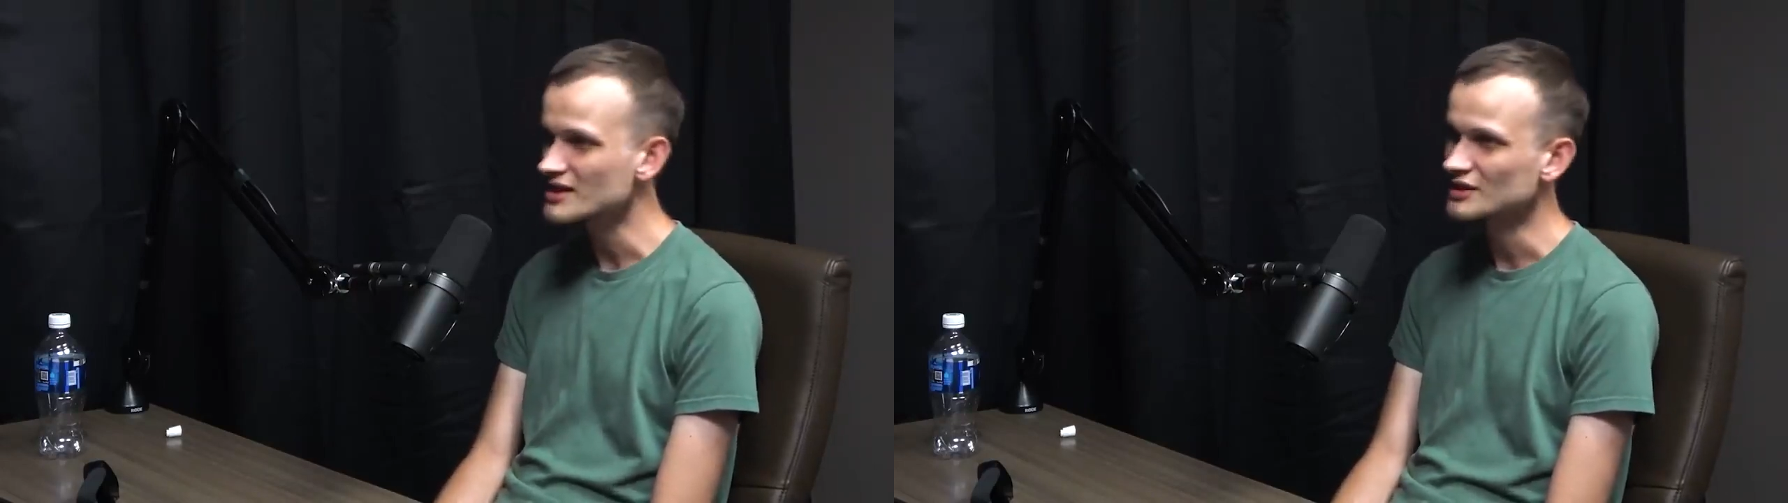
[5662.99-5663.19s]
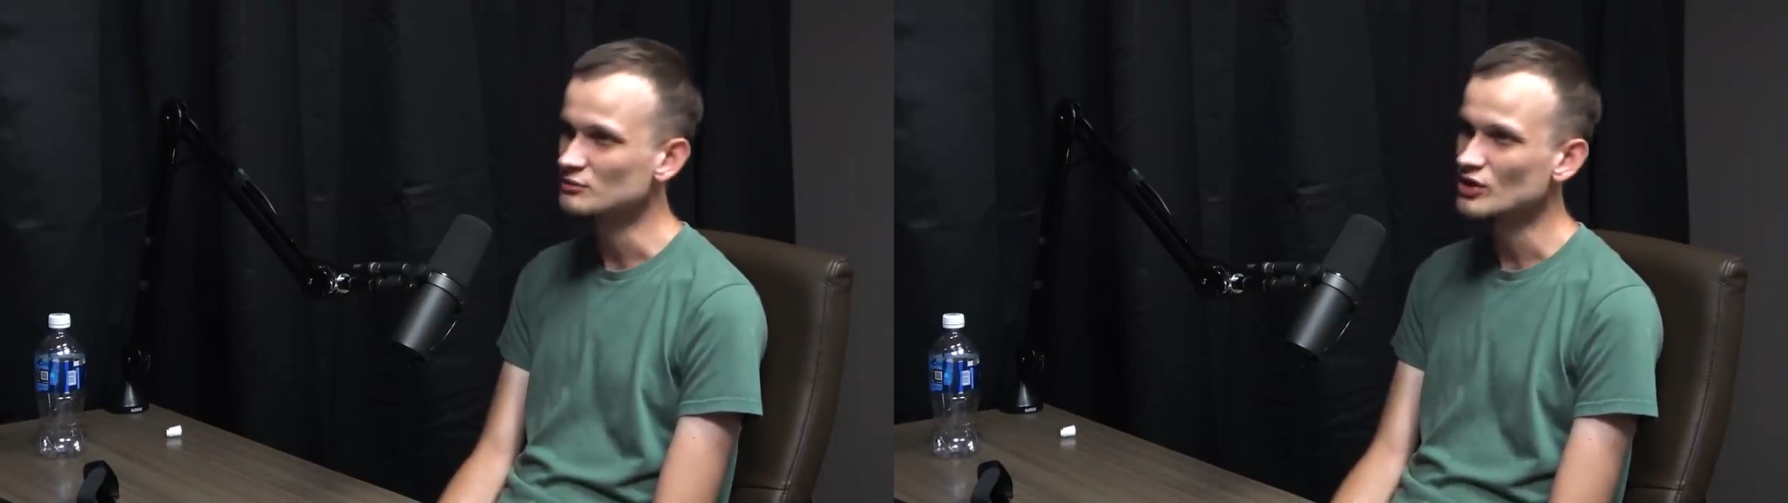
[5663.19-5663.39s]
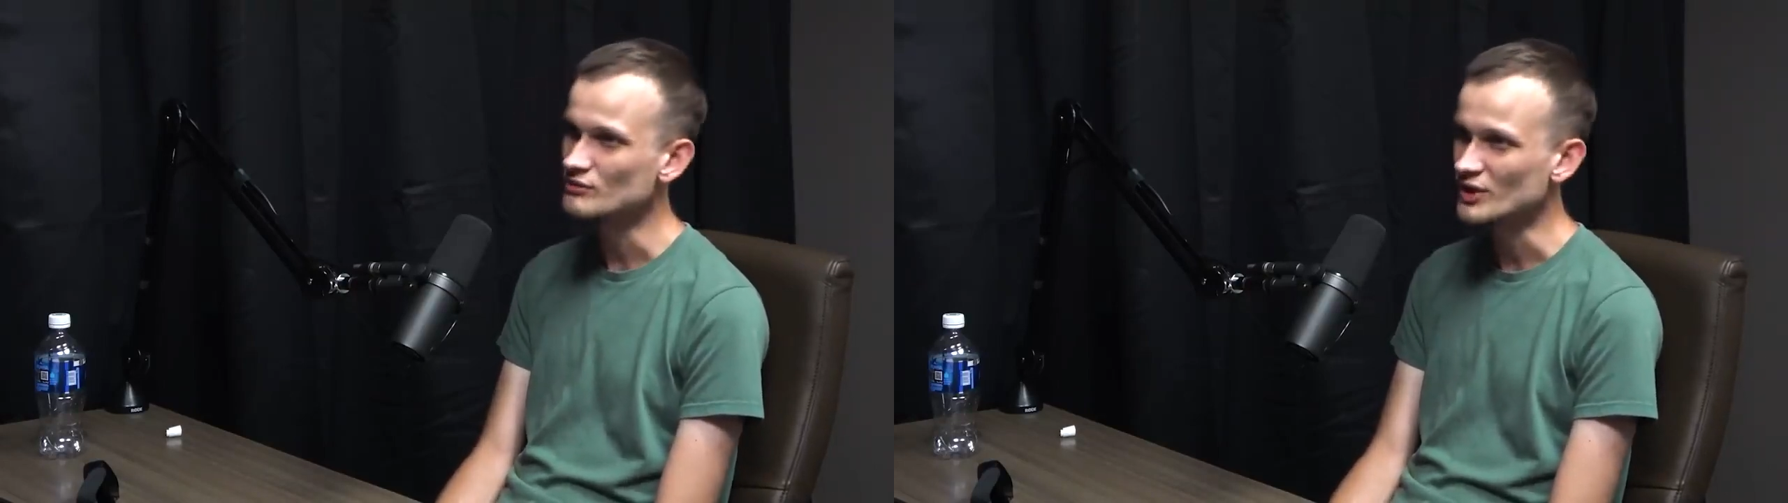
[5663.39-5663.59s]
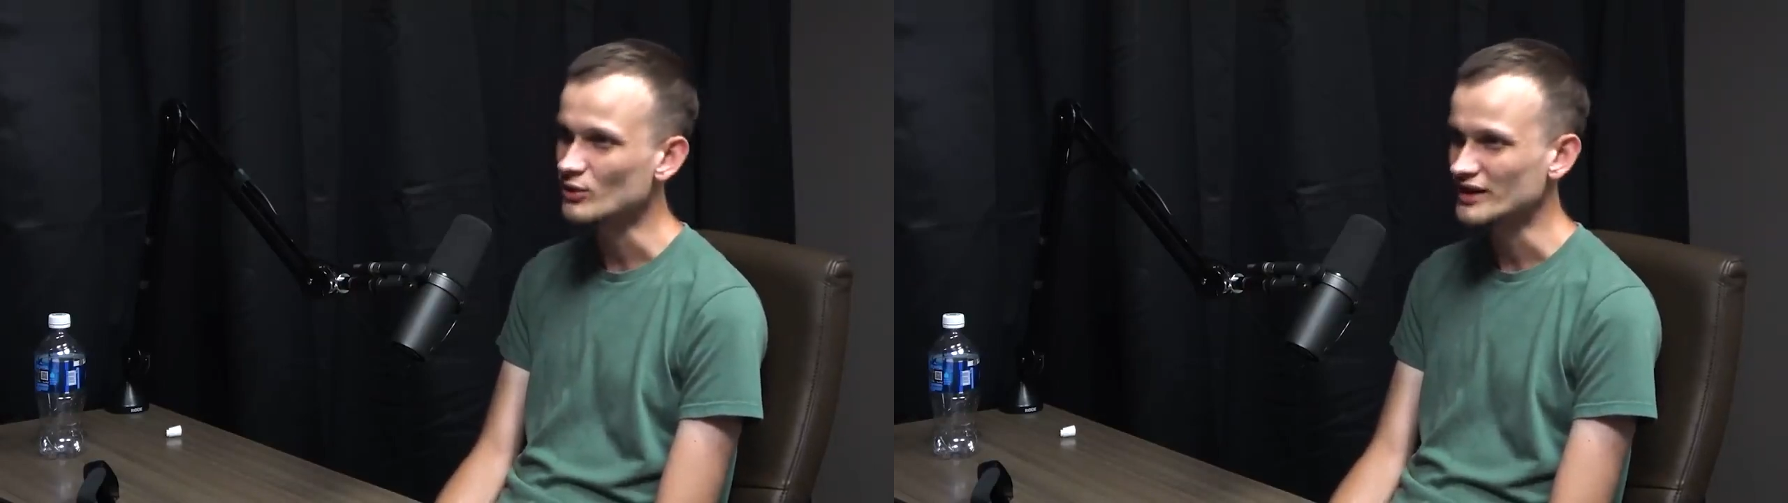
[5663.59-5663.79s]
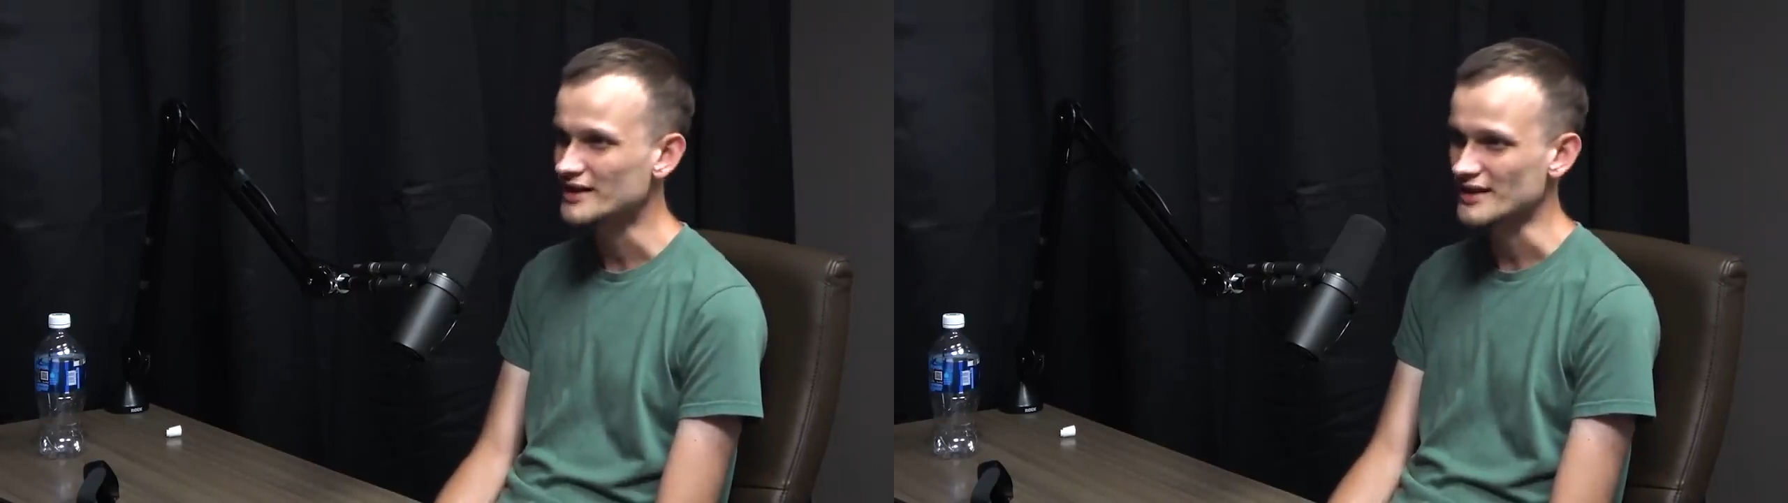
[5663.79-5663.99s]
and the more
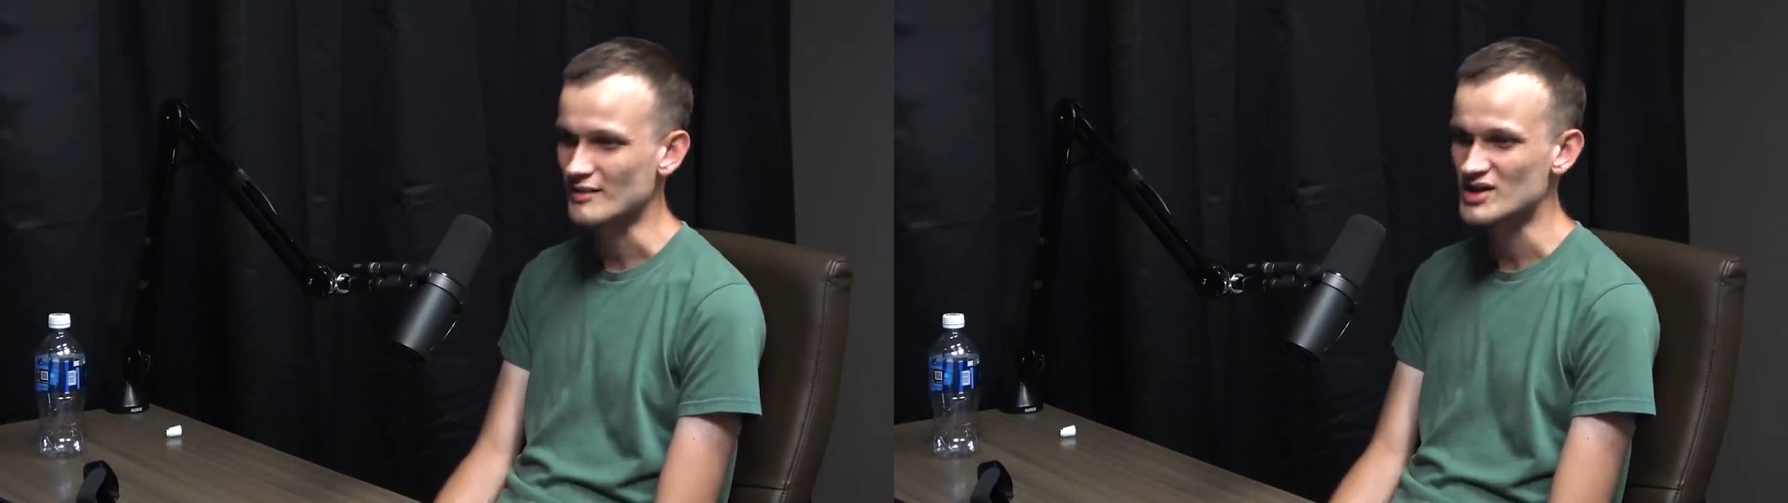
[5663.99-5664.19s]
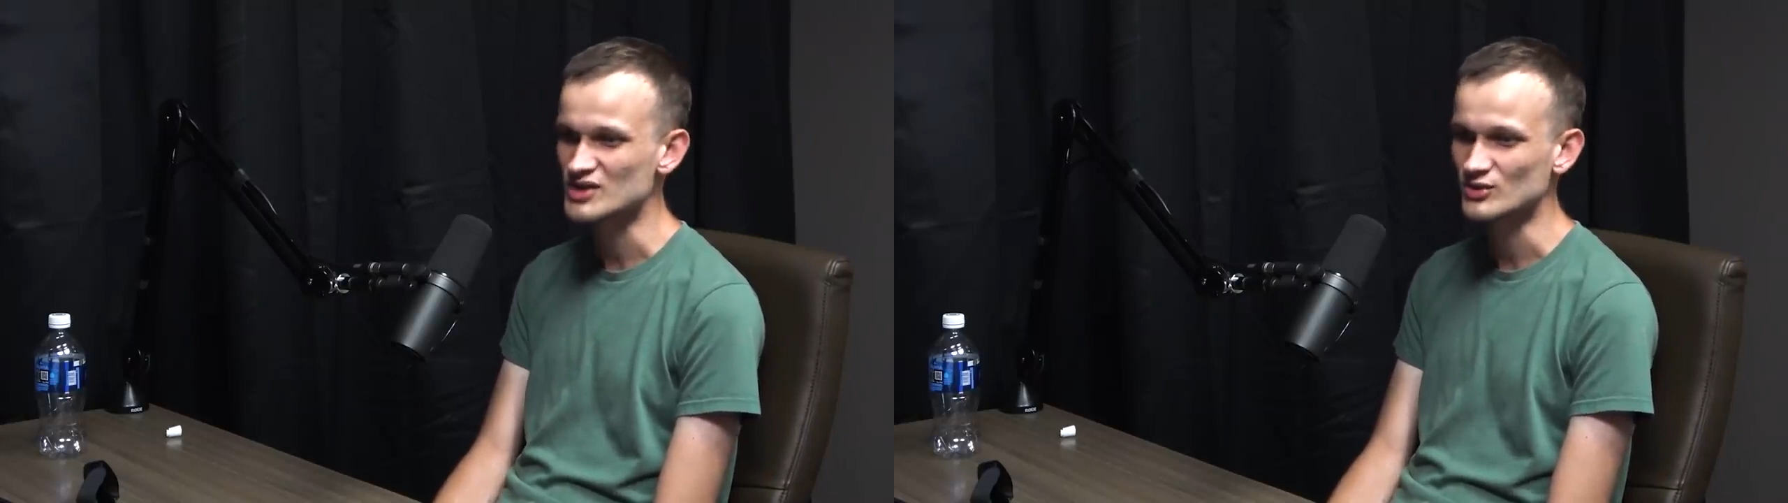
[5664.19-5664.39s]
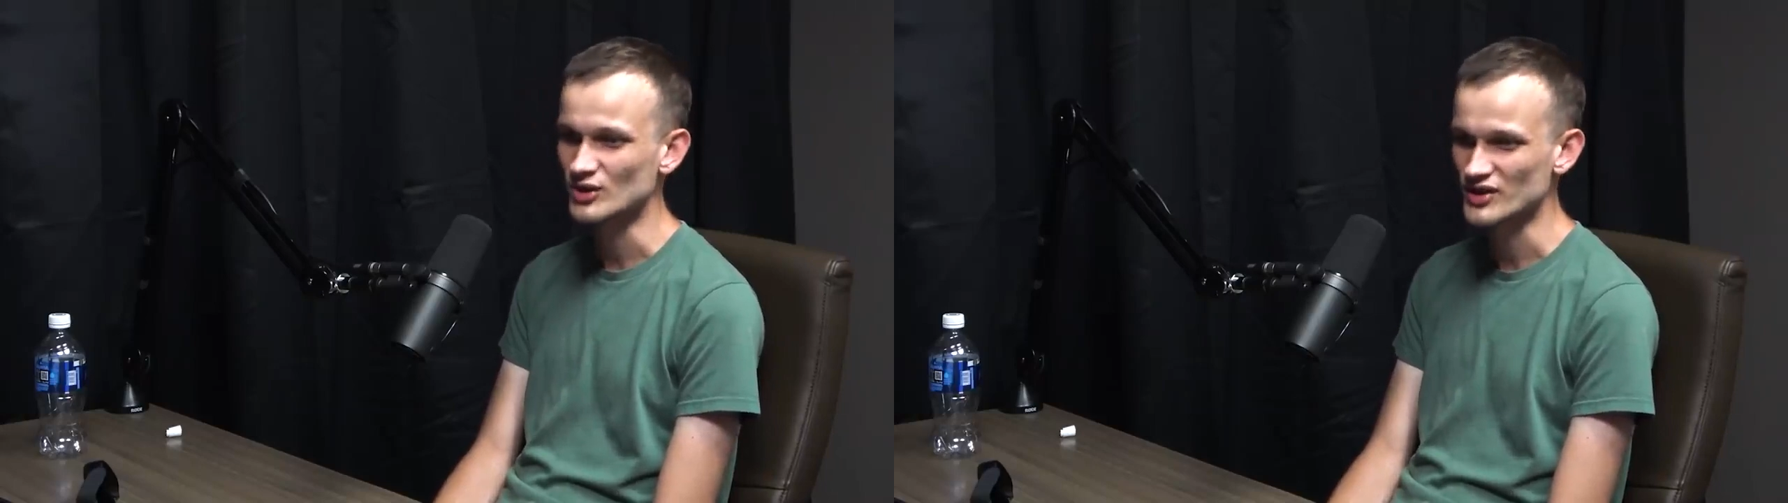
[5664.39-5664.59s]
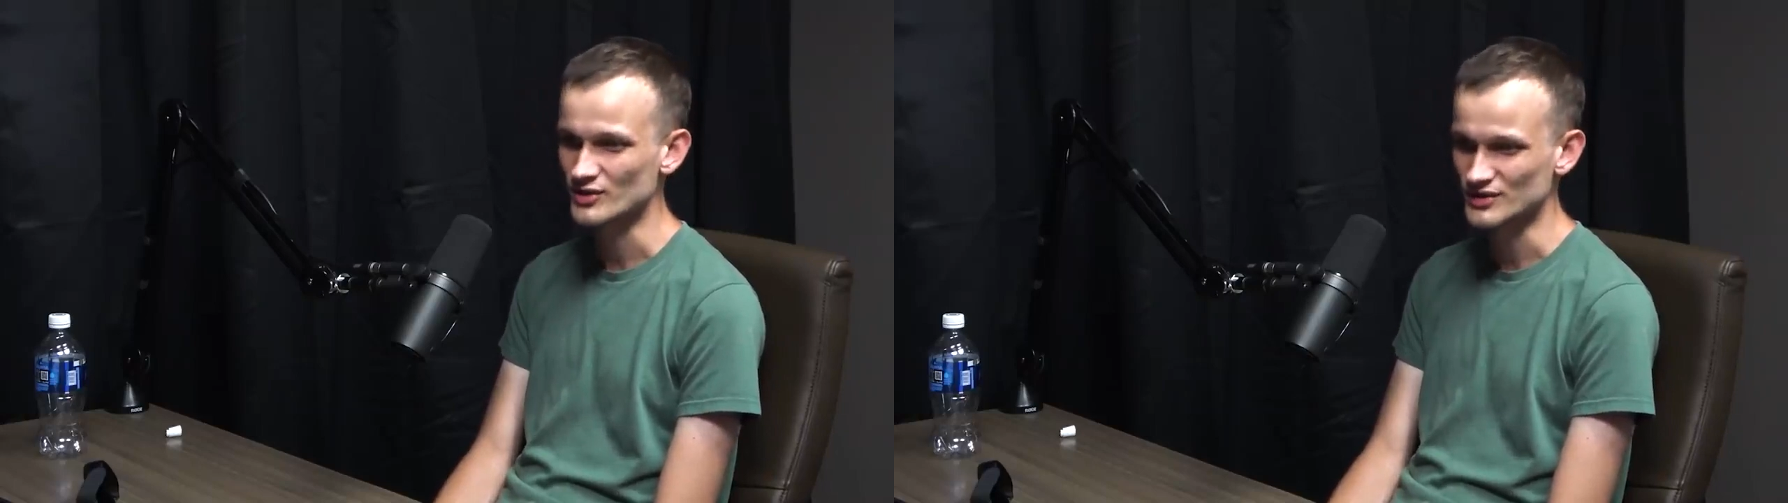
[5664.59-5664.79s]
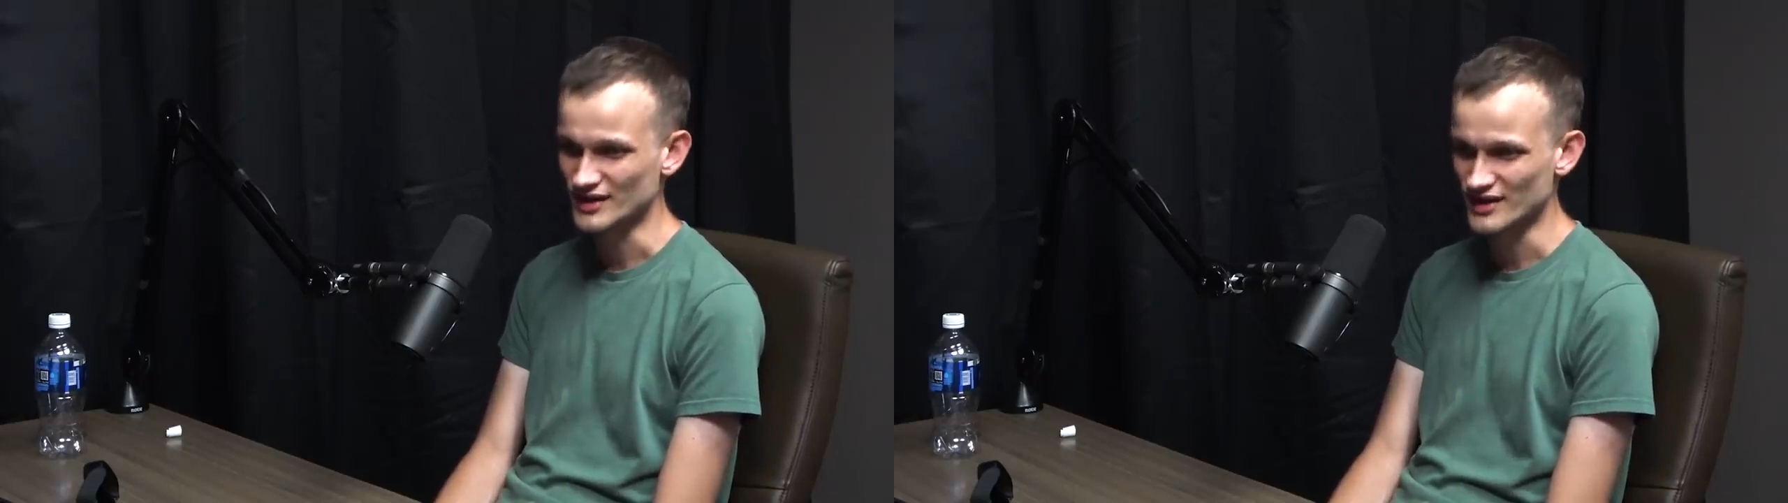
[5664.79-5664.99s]
Bitcoiny types do
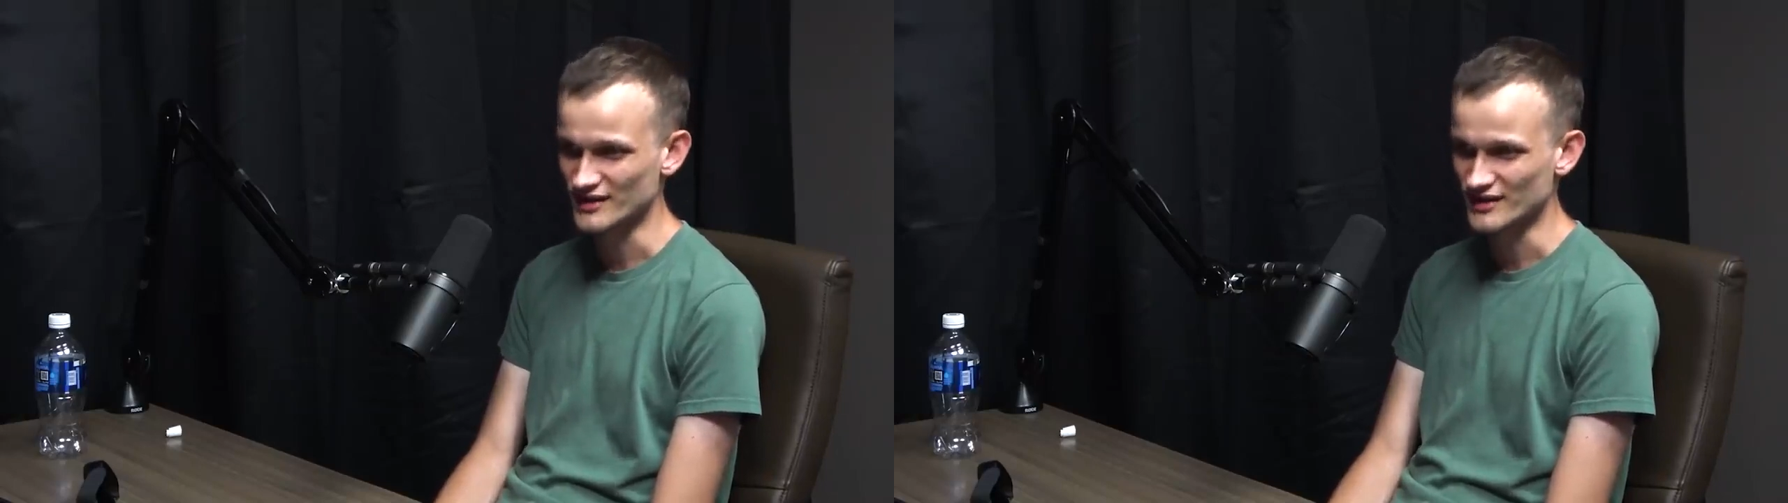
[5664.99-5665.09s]
also tends